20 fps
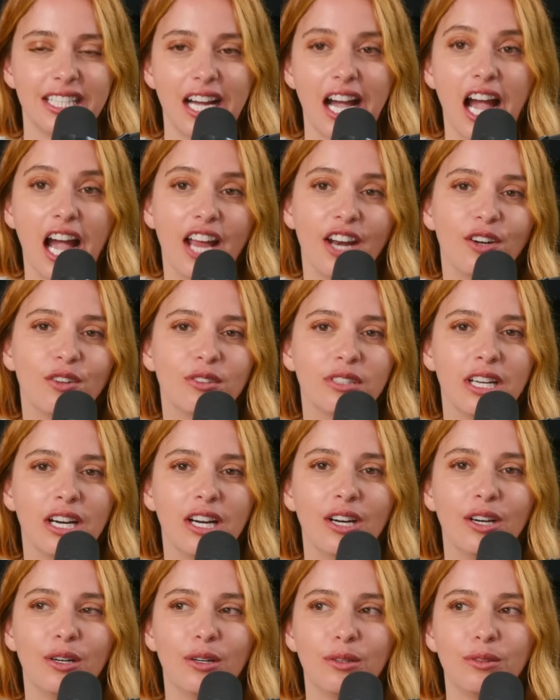I don't
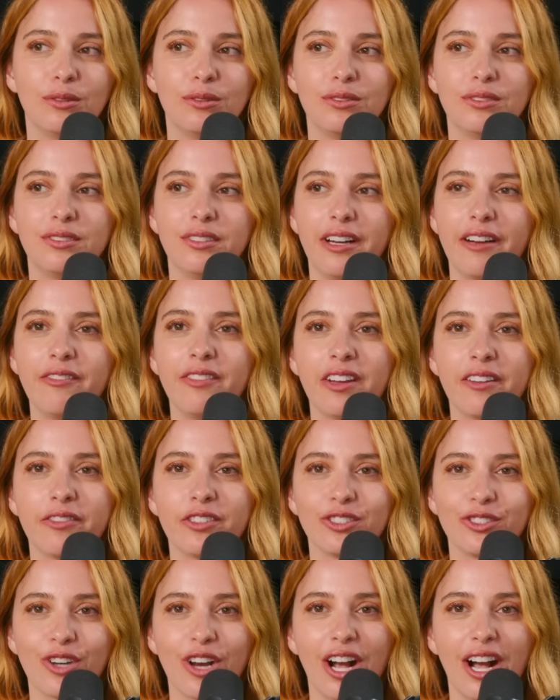know. I've never
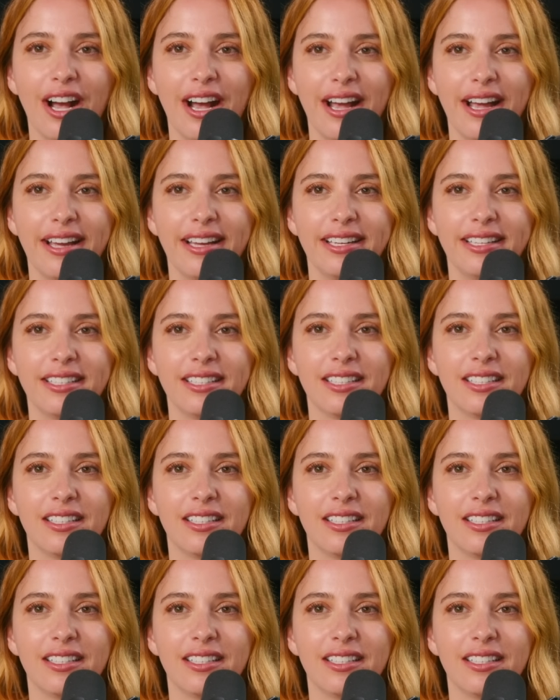tried.